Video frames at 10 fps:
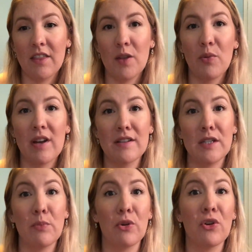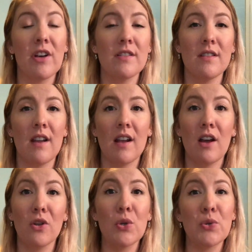the pregnancy progressed and I
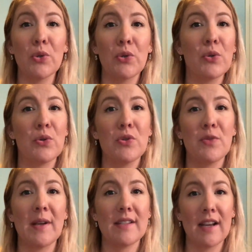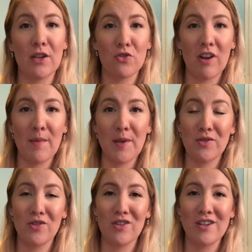got closer and closer into my second
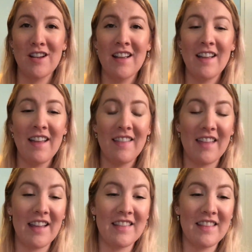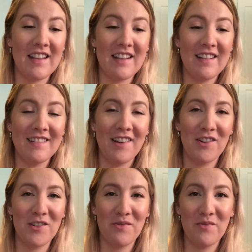trimester that the
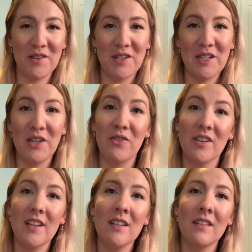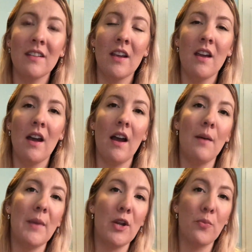nausea would decrease.
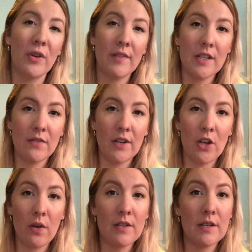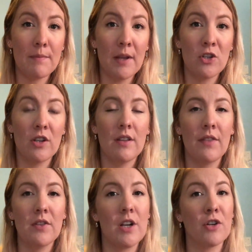In a previous video, I did mention
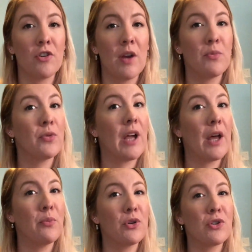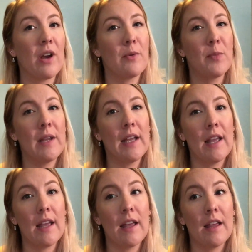that the doctor had prescribed me
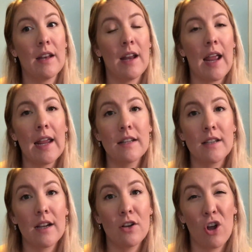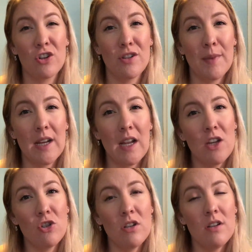an anti-nausea
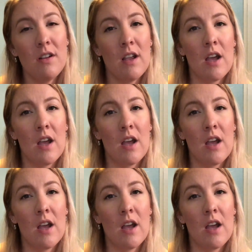medication